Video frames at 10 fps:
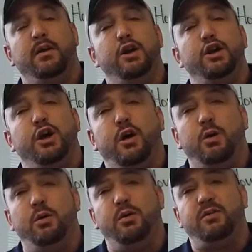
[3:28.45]

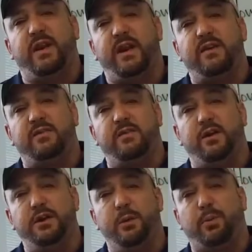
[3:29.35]
no taxes
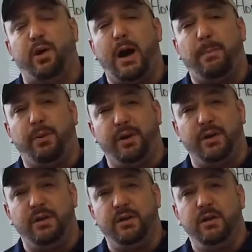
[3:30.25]
on your
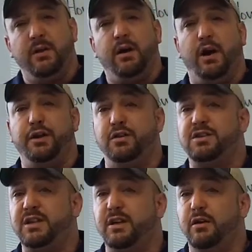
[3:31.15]
property, on your
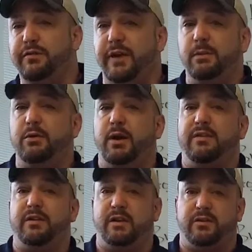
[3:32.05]
single-family
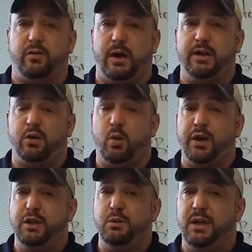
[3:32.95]
residence, right, the
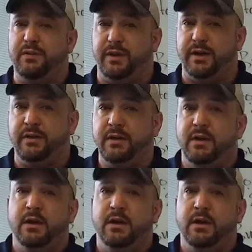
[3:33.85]
one you live in,